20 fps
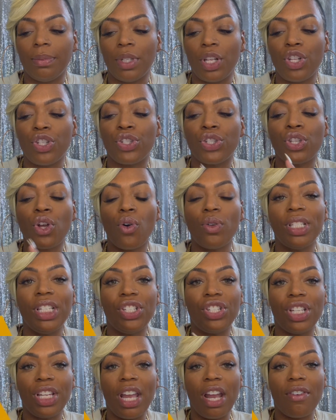Sol de
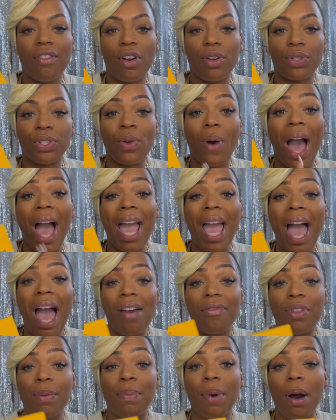Janeiro. So I
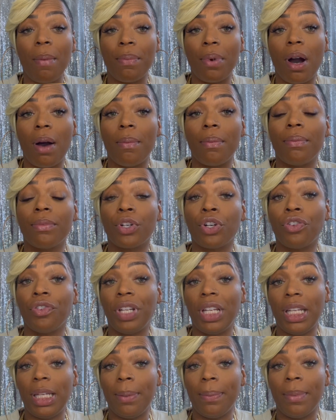have the Bum Bum
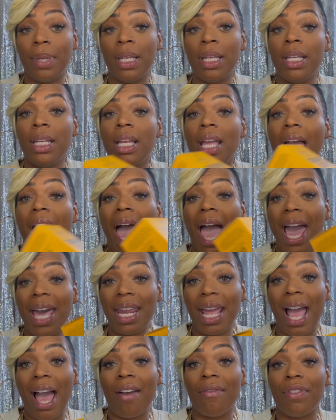Cream, and
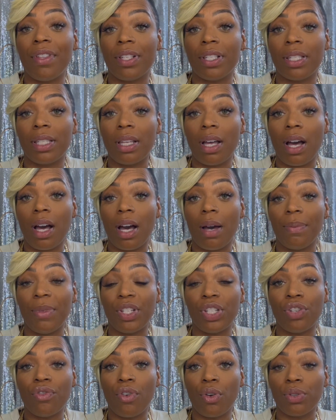I have this the
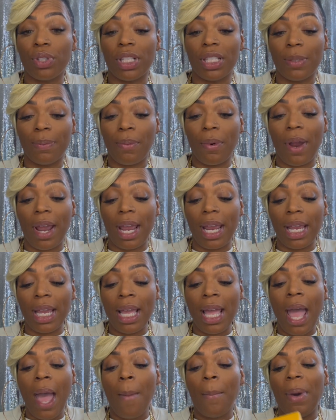Chirosa Spray.
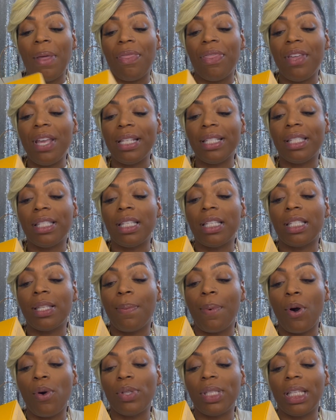But this
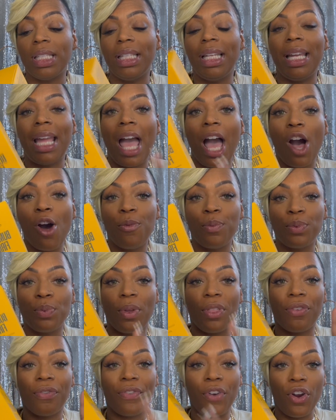supposedly helps
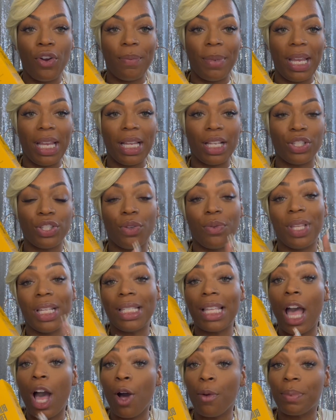with firming. So this
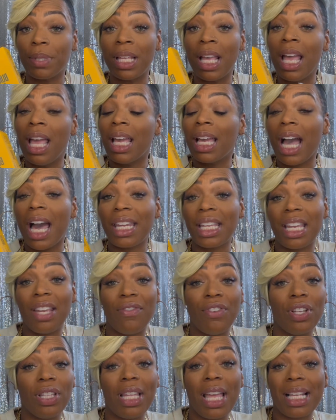helps kind of
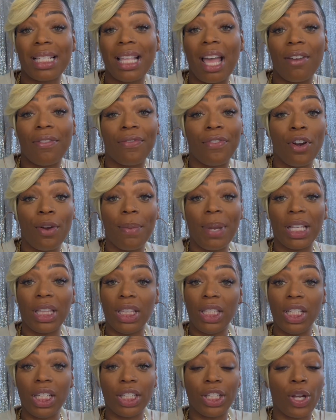give your legs that firming
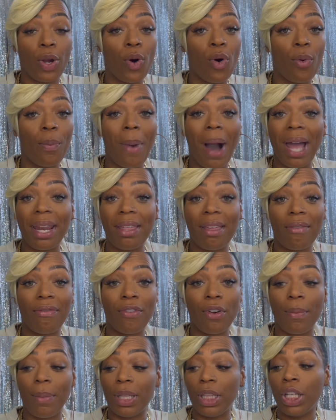look, your whole body that
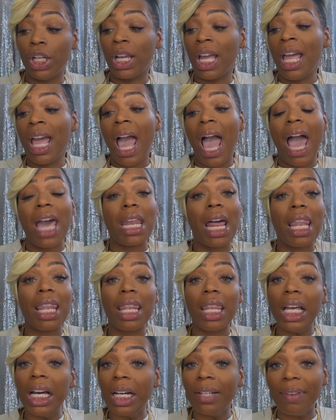firming look. And I
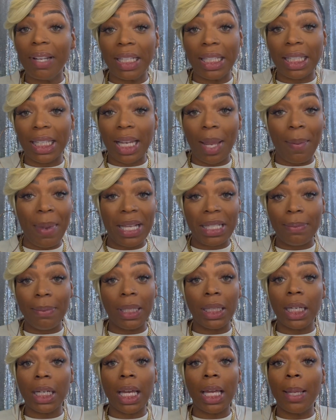love anything that makes me
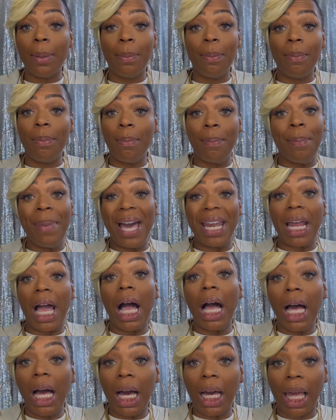look
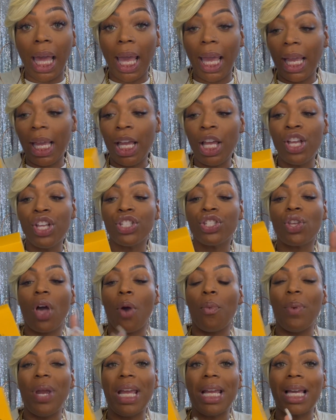better, okay? So I
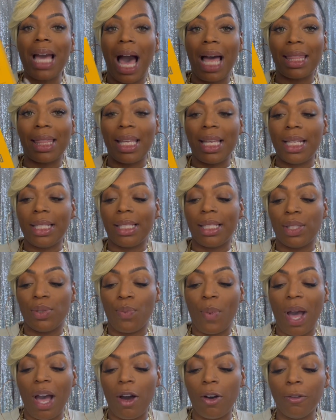went and got this as
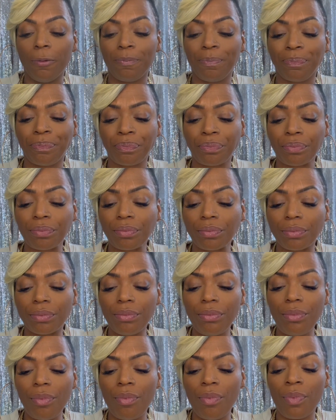well.
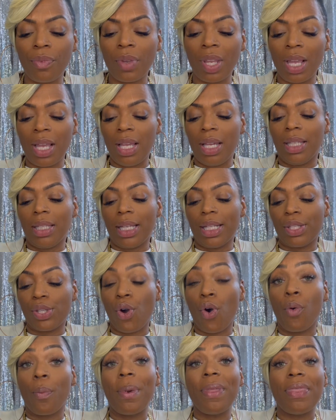Let's
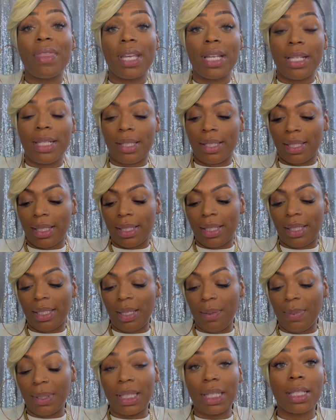open this and
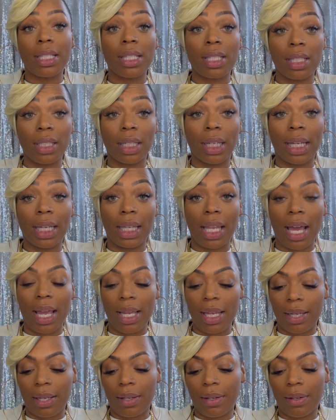see what this is looking like.